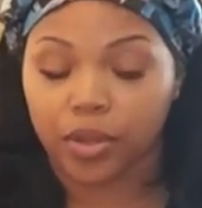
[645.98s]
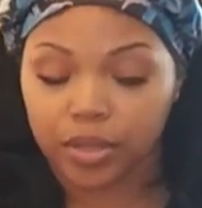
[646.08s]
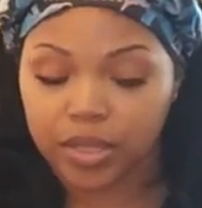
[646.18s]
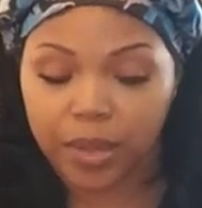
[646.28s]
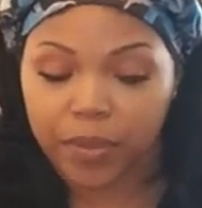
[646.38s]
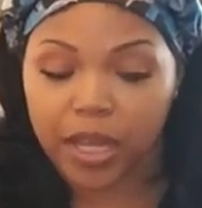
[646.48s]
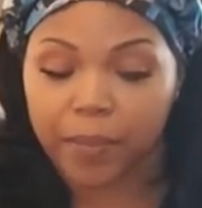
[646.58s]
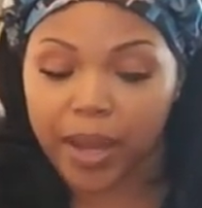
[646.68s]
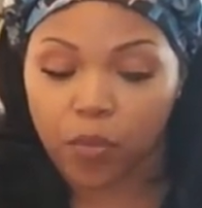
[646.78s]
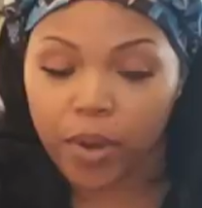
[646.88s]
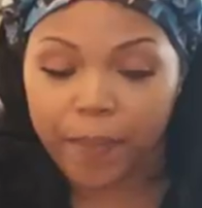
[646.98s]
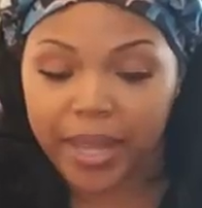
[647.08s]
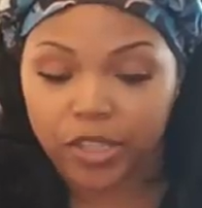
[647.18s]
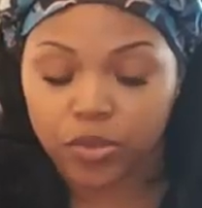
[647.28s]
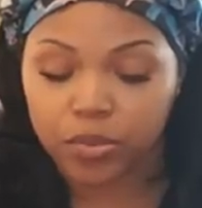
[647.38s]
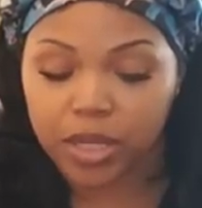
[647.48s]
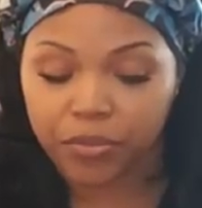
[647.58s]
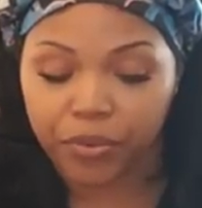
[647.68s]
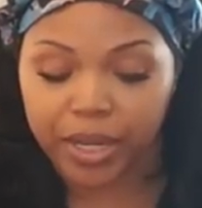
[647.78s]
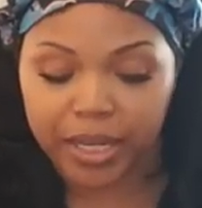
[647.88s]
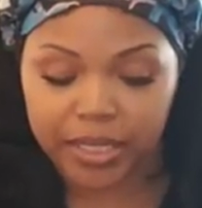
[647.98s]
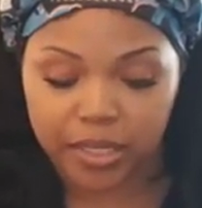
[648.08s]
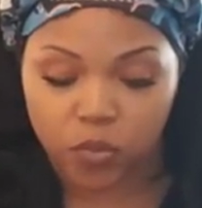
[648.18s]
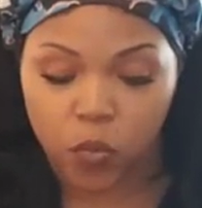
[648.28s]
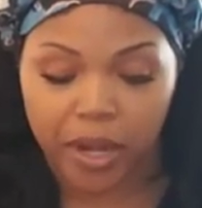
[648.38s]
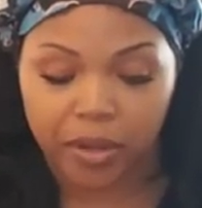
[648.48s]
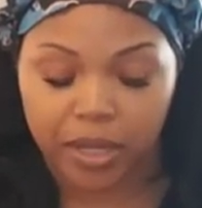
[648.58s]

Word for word: something about what makes you different is what